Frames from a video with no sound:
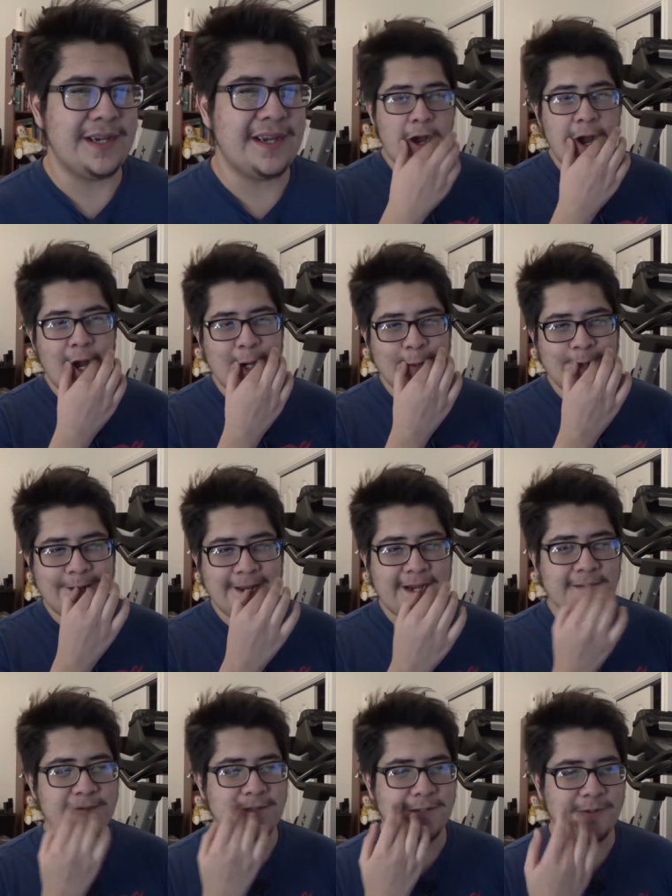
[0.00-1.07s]
Right now
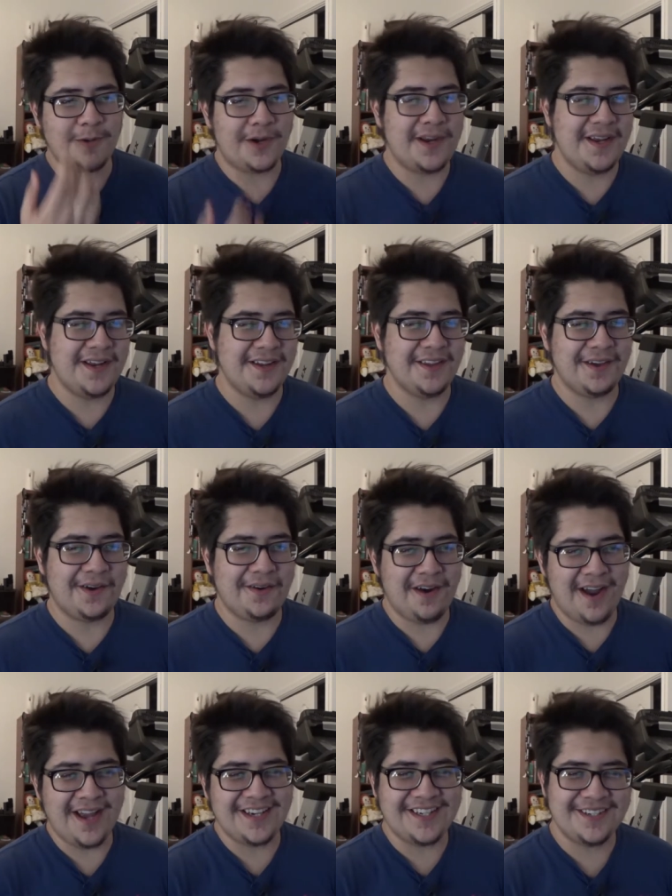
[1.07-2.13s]
I'm still working on the
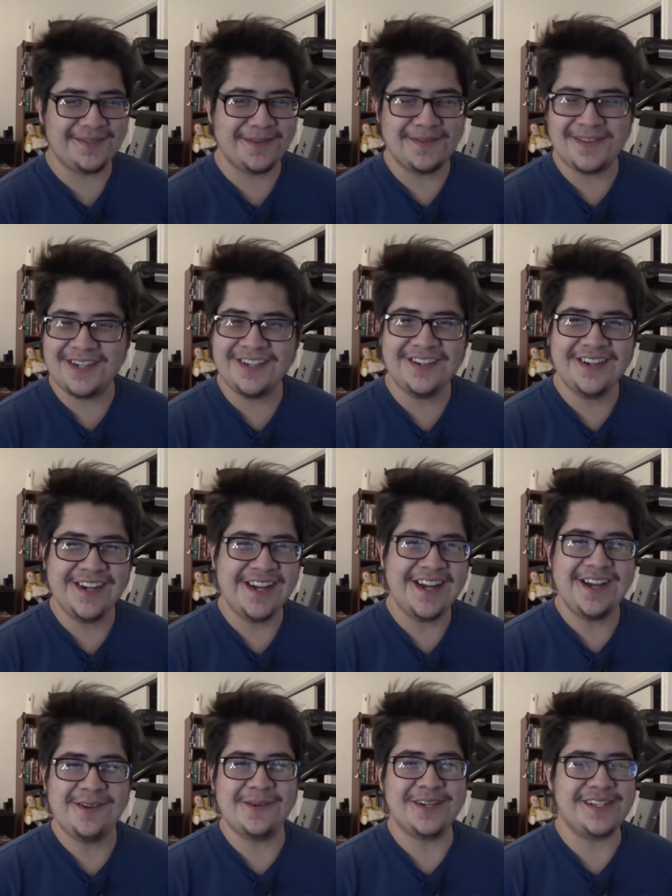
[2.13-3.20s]
Crash review,
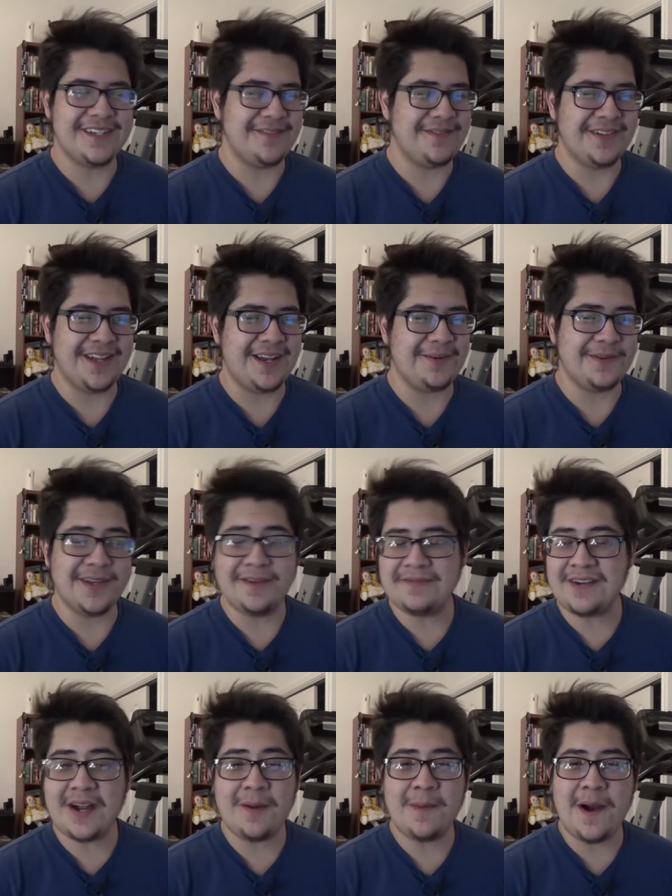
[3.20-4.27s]
which I feel like will never
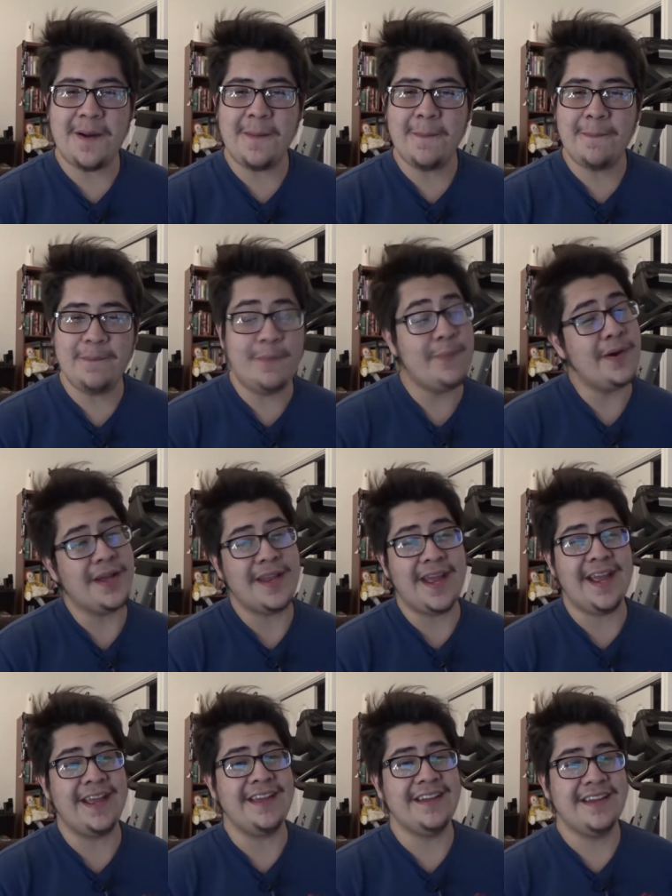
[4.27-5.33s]
come out. But
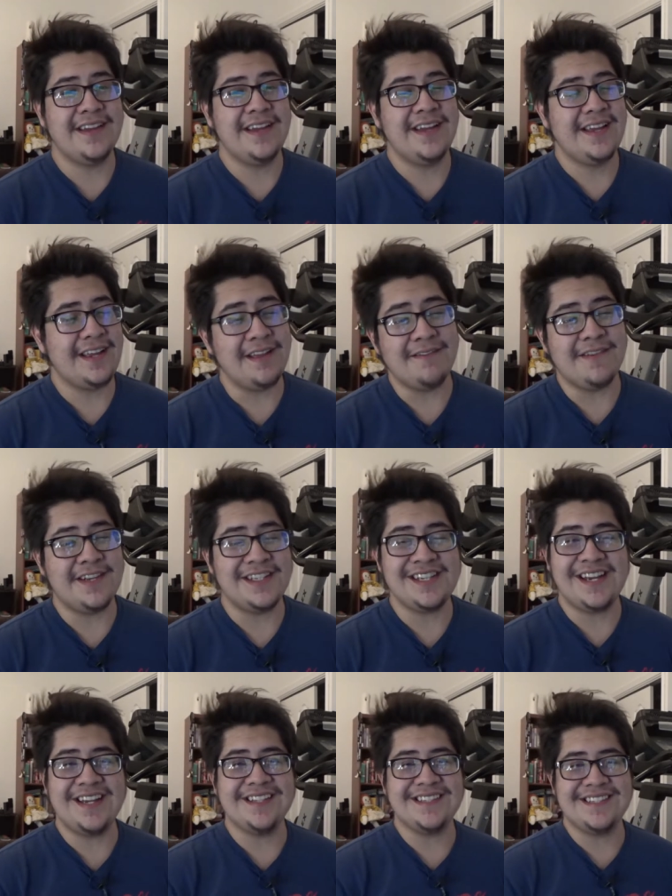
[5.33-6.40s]
hey, give it a
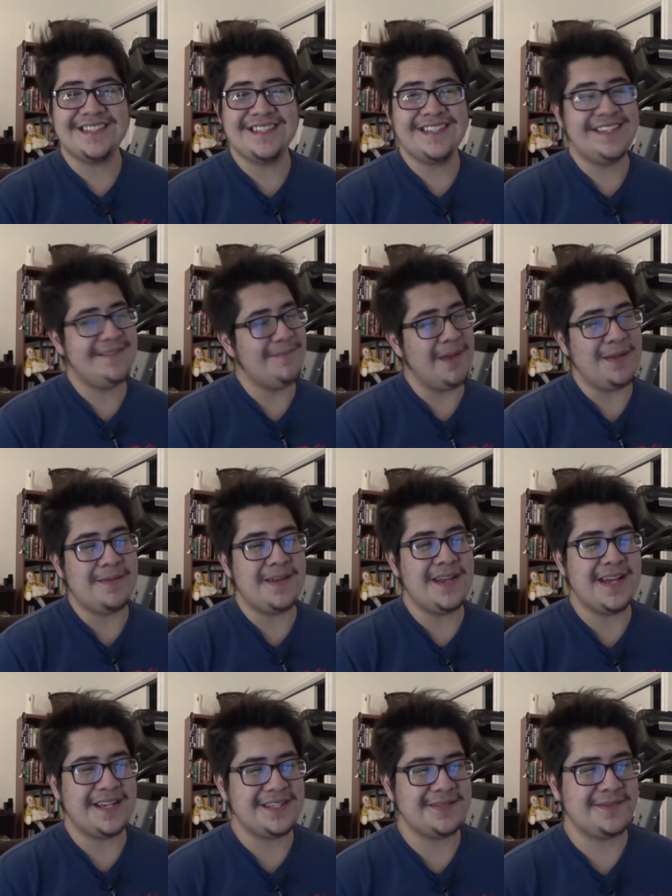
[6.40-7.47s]
chance. Maybe
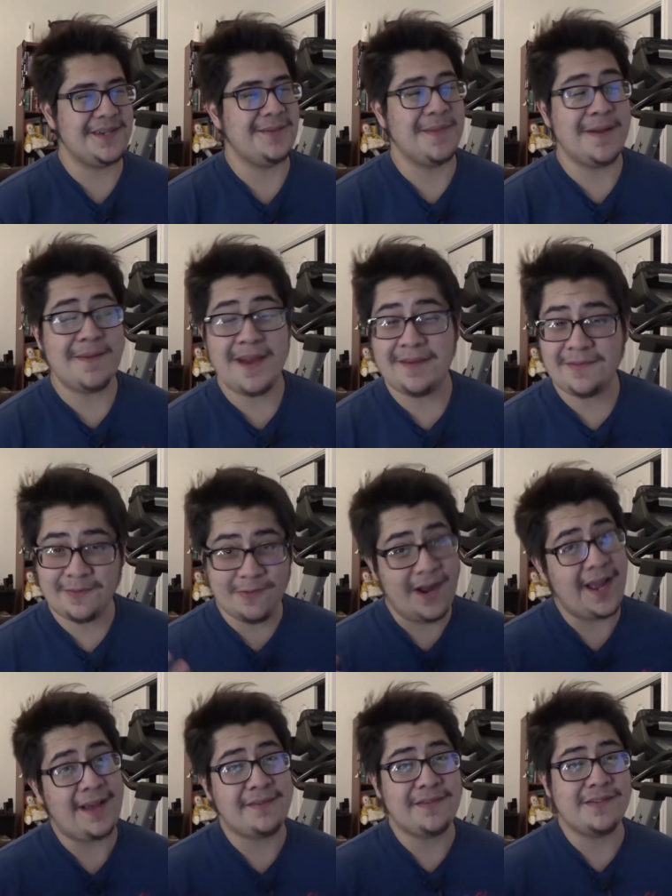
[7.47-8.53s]
next week, maybe right
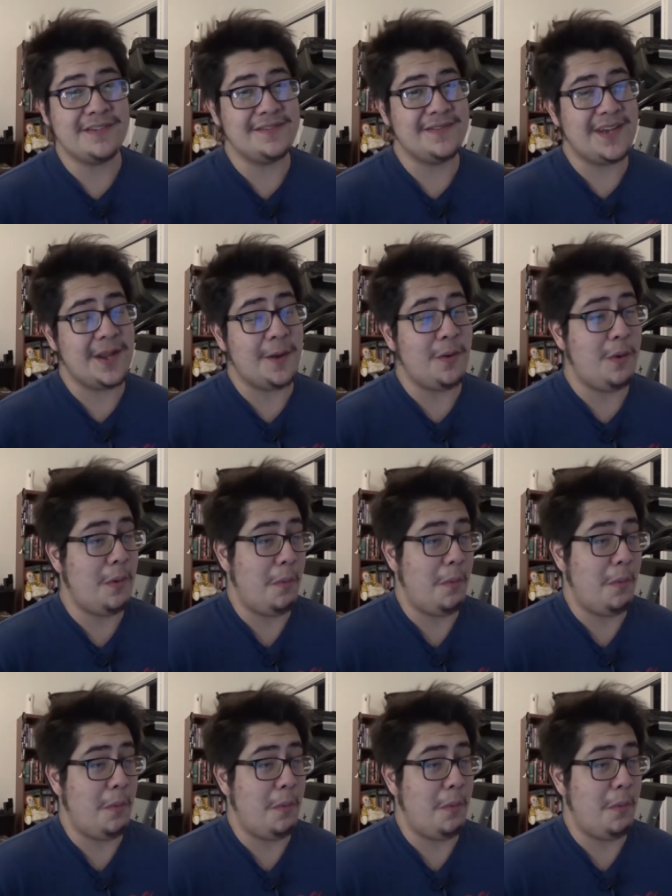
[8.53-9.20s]
after this video.